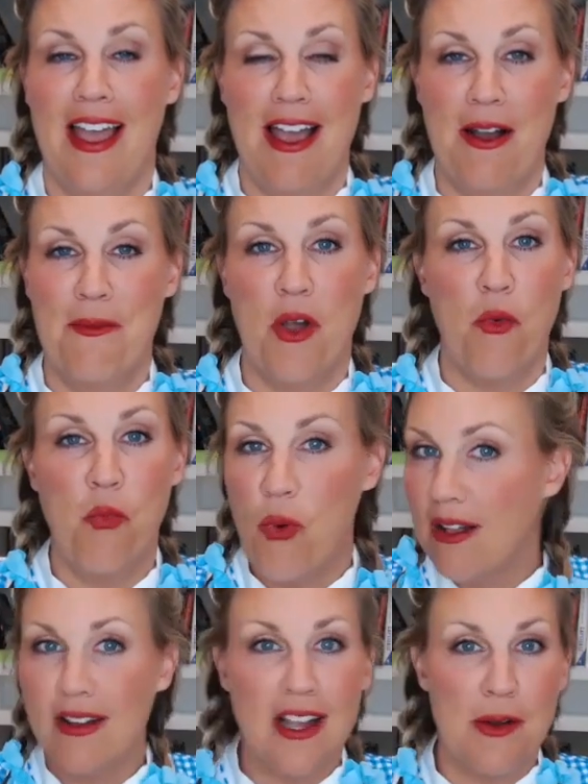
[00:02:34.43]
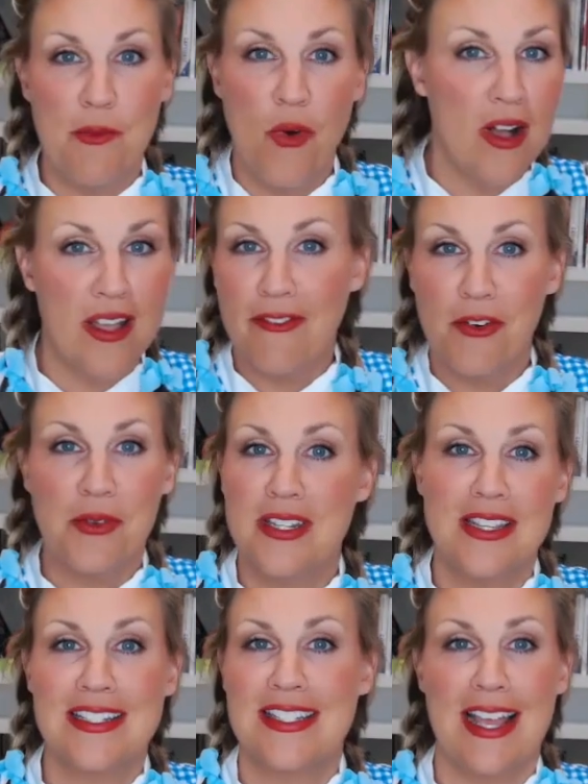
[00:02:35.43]
Um, welcome, welcome everyone to
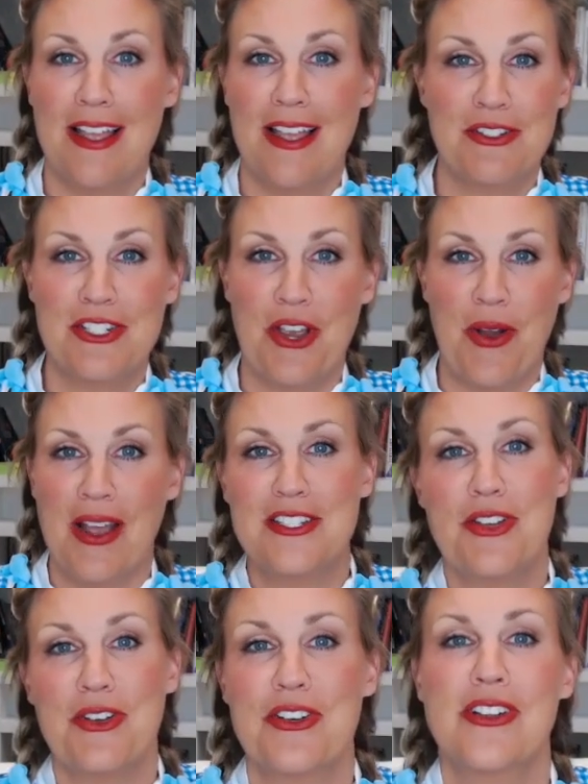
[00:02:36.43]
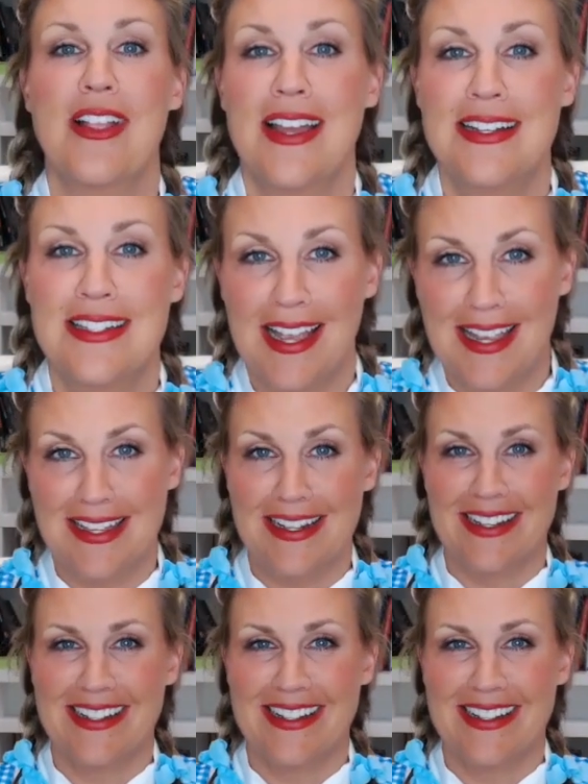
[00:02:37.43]
the sellout show. I stole your line, Dianna.